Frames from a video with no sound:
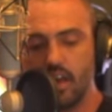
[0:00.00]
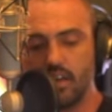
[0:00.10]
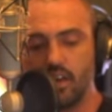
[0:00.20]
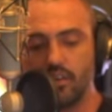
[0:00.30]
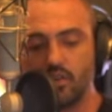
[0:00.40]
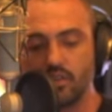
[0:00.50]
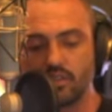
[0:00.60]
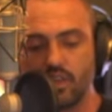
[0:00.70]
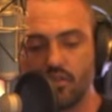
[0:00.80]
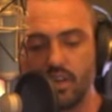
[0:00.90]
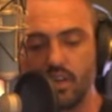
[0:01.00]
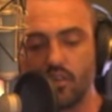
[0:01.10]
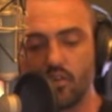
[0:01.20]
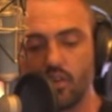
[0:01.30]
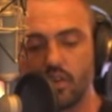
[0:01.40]
And you can see it right
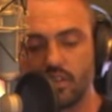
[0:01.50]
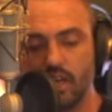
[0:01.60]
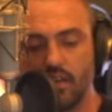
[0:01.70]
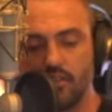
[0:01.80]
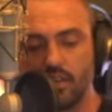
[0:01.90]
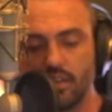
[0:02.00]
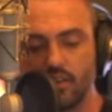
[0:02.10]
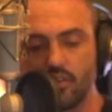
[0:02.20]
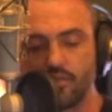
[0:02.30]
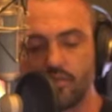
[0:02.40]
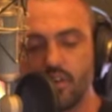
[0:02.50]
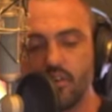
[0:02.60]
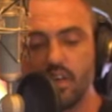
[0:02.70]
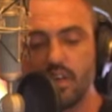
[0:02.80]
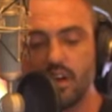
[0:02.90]
here. Look tight right there.
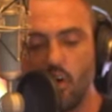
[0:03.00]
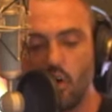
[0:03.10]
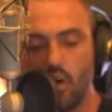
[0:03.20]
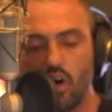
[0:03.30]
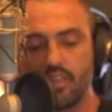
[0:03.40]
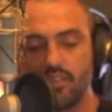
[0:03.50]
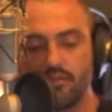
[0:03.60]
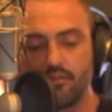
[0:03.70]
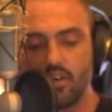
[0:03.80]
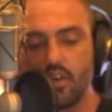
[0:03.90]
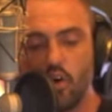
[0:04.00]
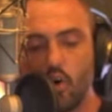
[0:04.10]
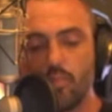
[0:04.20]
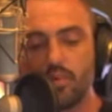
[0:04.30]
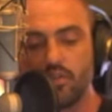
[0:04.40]
At the very
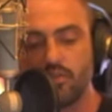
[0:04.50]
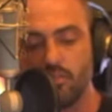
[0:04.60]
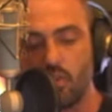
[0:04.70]
open of the